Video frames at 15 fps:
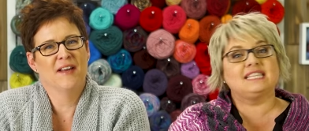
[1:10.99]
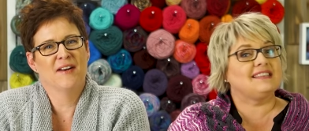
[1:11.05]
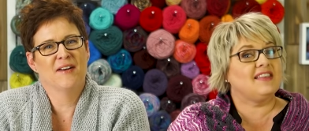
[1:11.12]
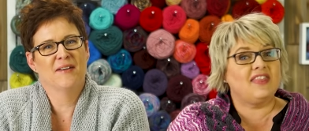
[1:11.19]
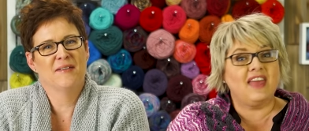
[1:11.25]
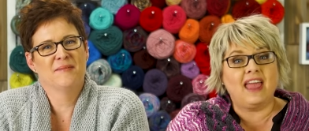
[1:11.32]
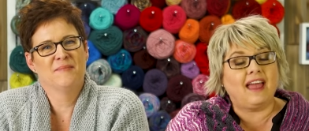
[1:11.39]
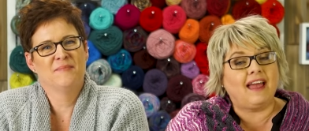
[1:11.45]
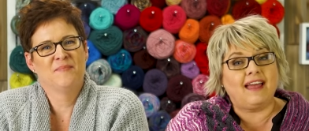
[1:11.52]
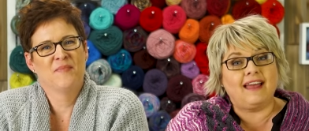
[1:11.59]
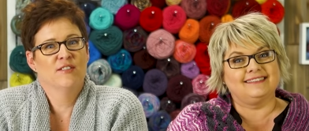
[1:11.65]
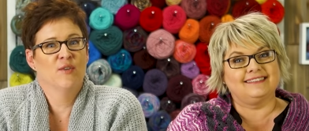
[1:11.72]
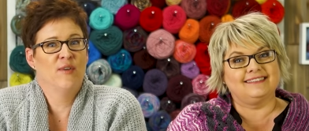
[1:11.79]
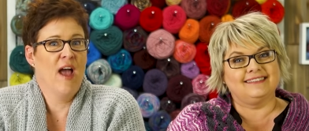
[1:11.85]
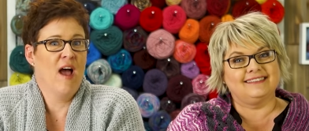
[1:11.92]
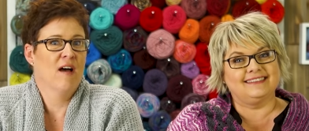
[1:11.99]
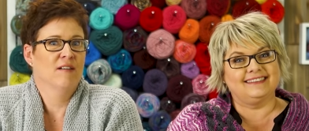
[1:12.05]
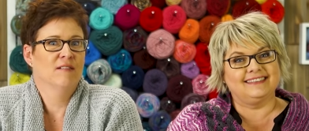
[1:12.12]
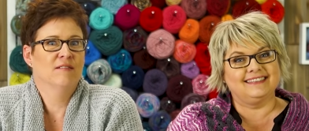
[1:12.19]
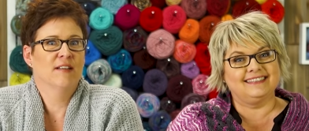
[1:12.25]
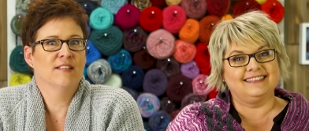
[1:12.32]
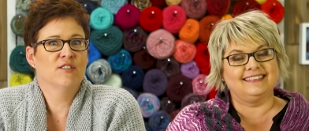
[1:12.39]
Speaker 1: knitter. It's a thing. So yeah,
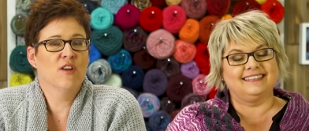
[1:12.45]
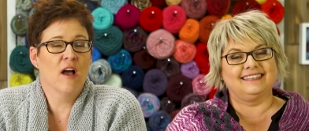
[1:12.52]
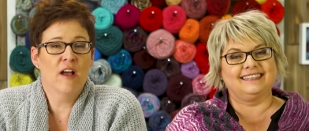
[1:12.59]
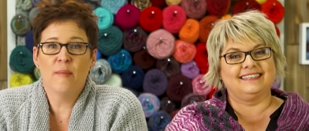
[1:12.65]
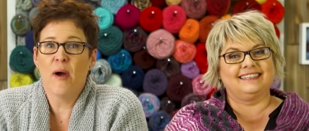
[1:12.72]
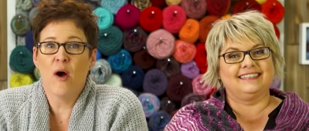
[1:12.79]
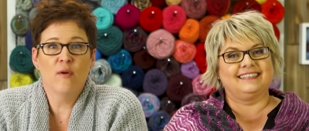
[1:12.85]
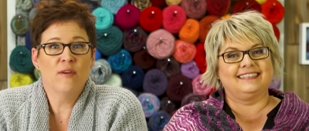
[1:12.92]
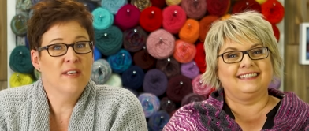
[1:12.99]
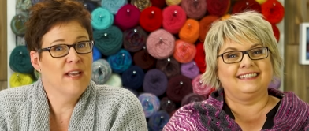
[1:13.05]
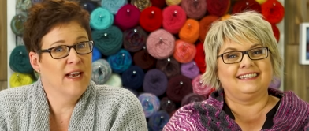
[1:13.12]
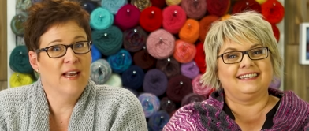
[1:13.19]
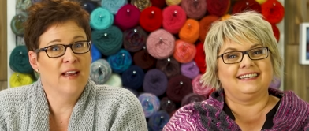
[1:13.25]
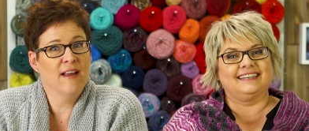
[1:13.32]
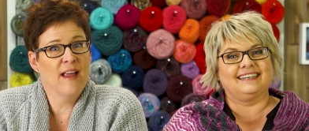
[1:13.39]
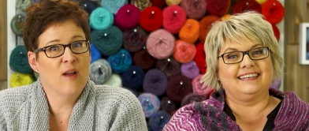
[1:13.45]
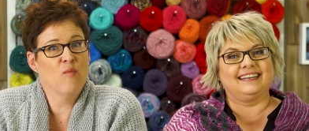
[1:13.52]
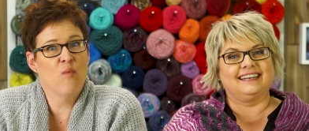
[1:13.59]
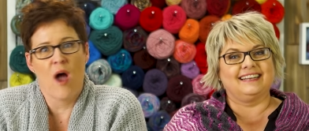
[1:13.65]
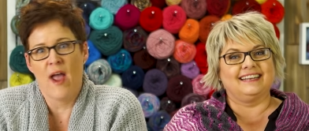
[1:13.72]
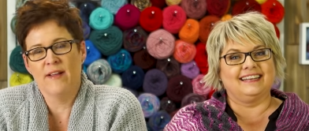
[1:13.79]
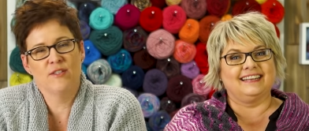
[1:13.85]
let's talk about knitting and
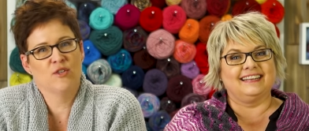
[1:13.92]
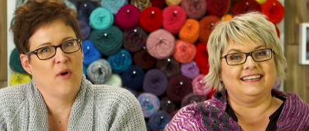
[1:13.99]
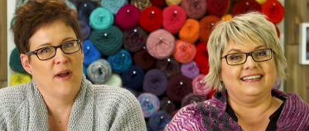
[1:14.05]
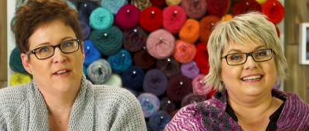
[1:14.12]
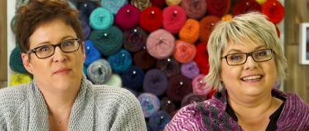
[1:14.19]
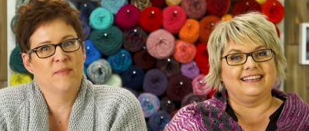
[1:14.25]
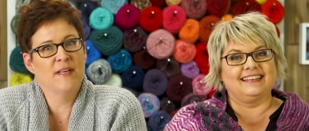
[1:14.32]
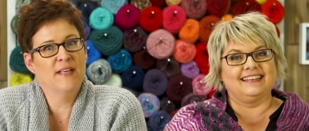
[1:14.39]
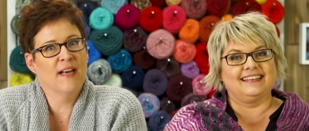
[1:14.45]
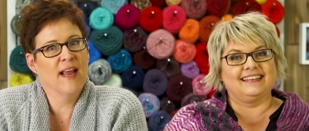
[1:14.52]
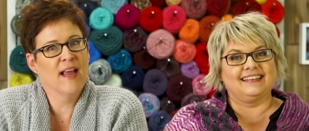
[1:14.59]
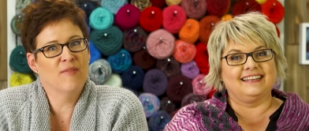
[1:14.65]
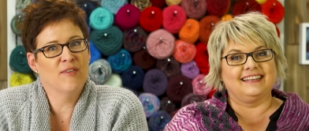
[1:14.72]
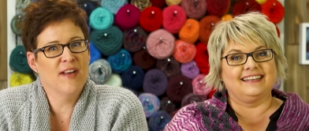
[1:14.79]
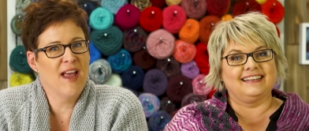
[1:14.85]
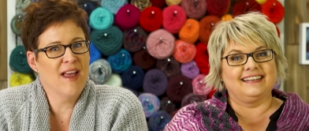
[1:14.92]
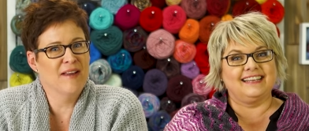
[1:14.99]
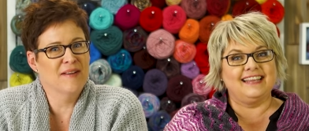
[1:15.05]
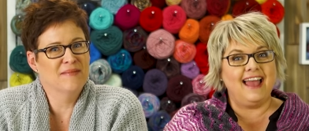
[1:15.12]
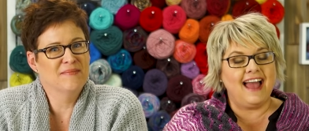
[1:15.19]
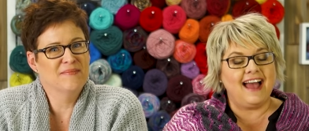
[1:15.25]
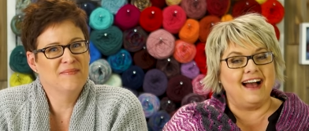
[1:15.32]
why it's great to be knitting every day.
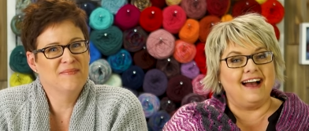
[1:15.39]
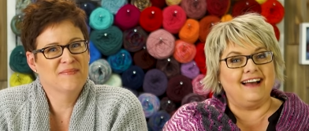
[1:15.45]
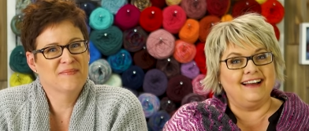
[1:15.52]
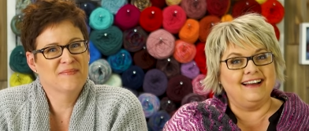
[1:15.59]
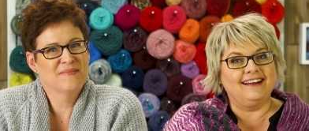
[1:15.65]
Yeah.